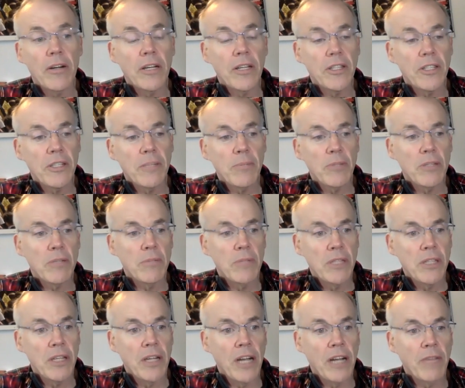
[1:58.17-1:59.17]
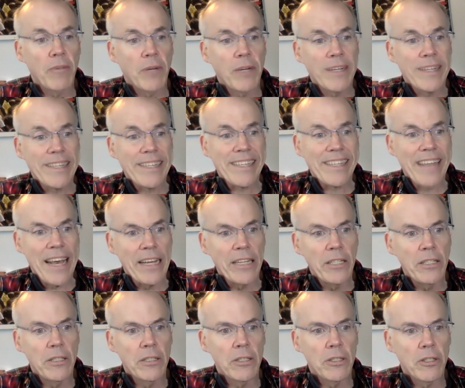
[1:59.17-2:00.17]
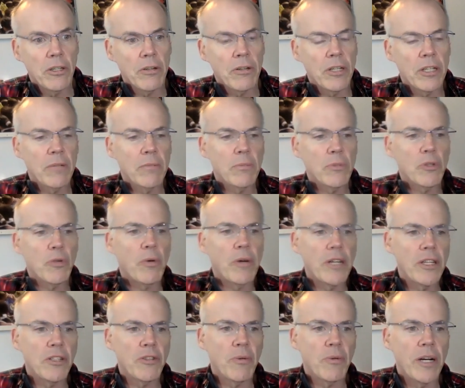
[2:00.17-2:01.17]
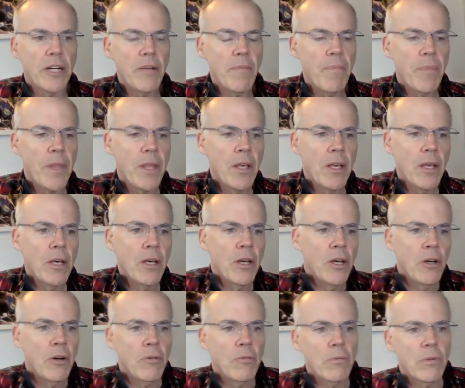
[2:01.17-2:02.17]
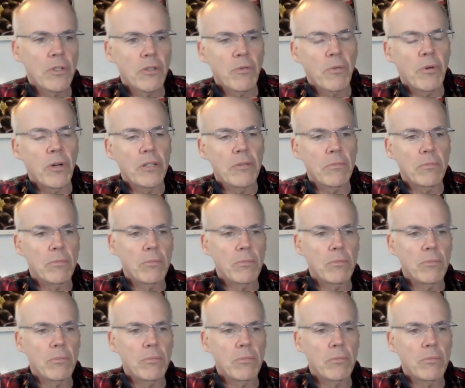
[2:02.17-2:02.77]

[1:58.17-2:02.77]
it seems to me that anyone has said during 2020 was what